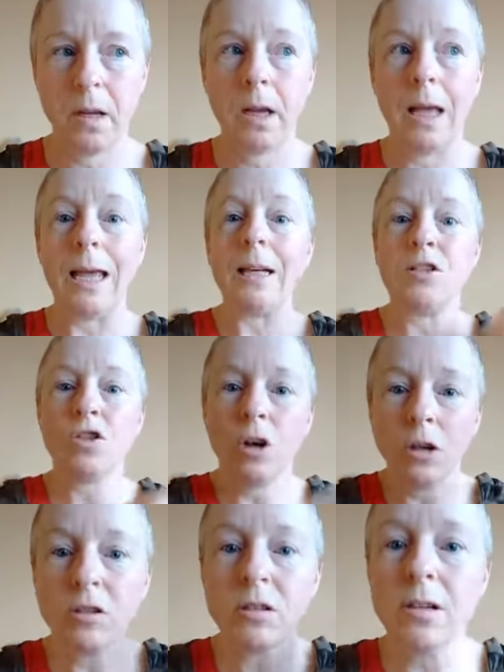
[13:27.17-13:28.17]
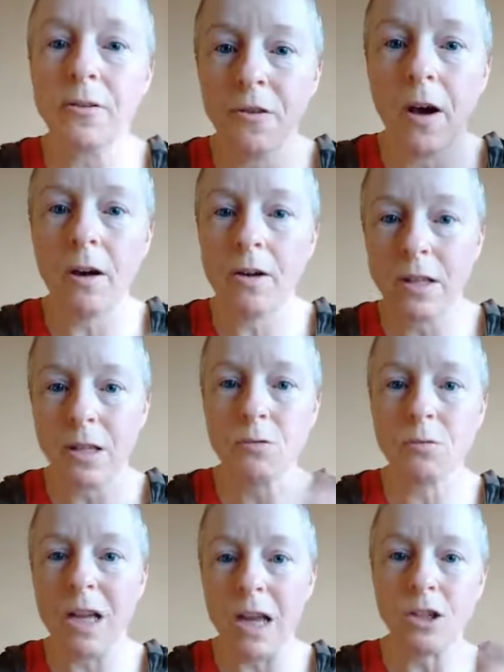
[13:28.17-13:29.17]
And it's constantly firing this
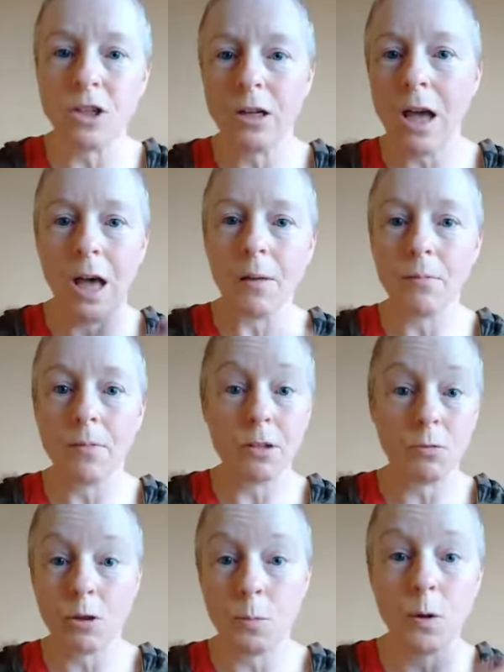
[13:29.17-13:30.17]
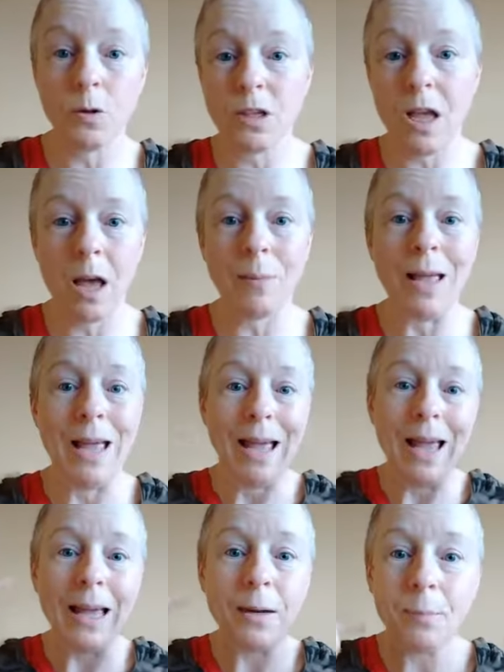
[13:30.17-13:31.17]
reaction up, this response up,
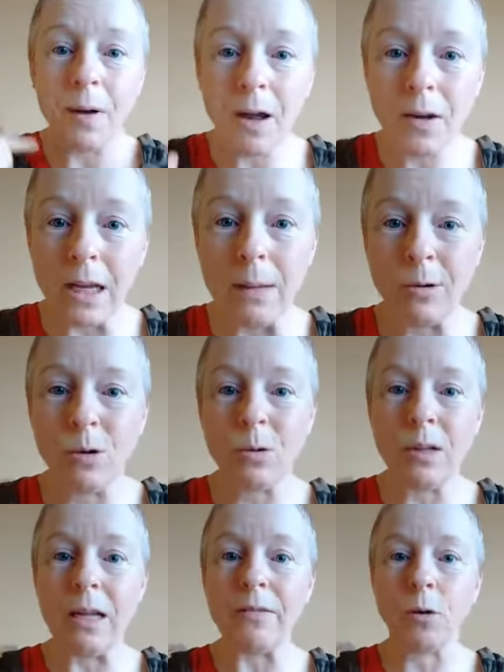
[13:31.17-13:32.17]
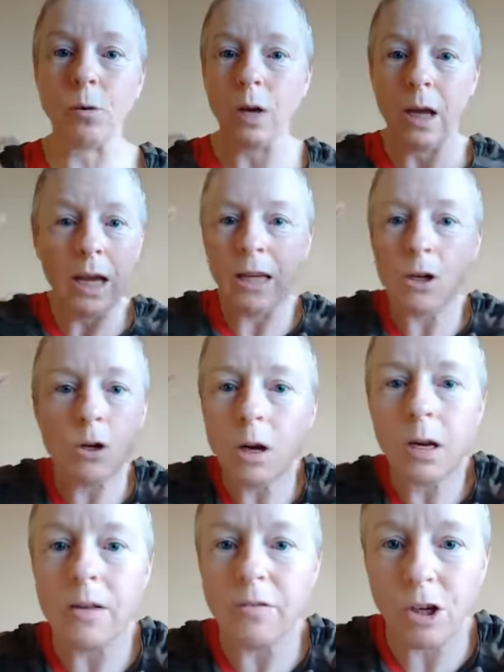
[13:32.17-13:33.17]
at a biochemical level, and you
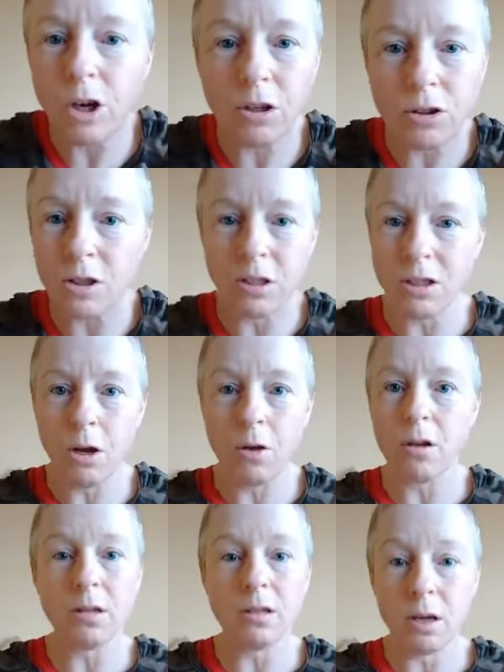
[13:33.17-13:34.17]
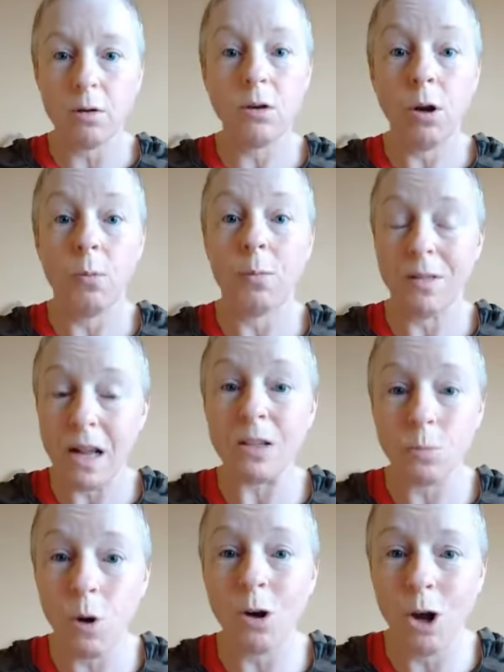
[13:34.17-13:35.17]
don't even consciously know that it's going on, but
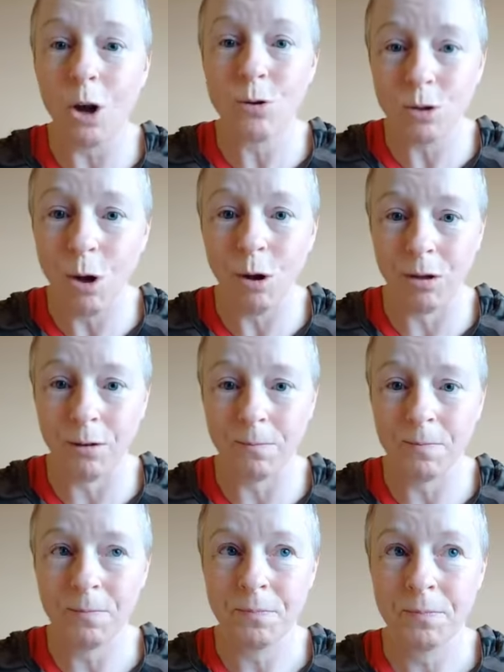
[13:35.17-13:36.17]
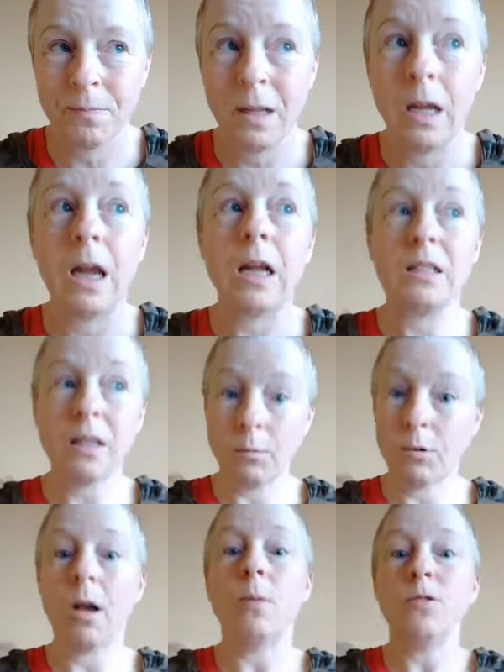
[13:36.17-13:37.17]
that's what goes on. And
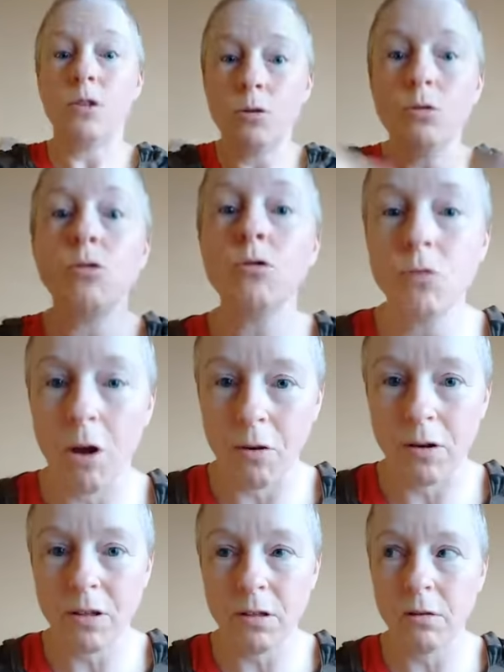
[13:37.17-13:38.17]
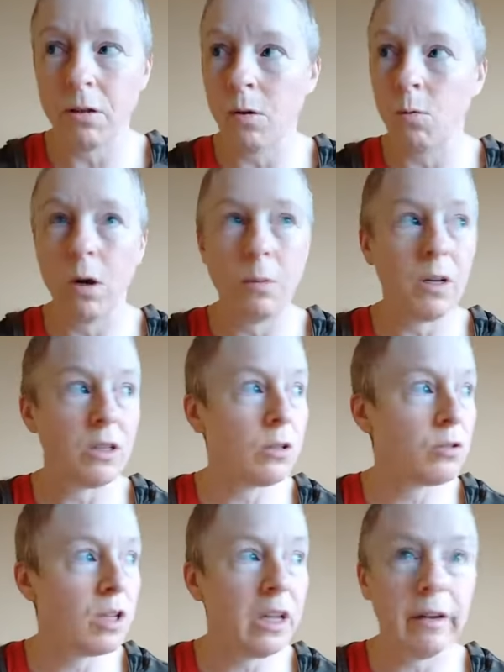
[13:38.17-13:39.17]
sometimes you do notice, and you think, why am I so
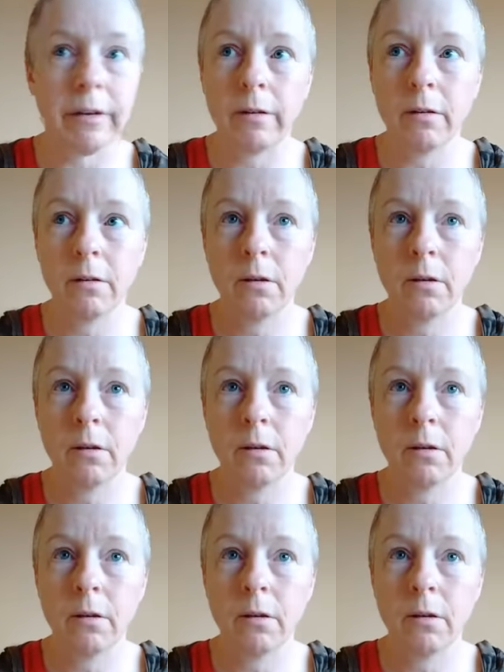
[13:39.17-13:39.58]
scared?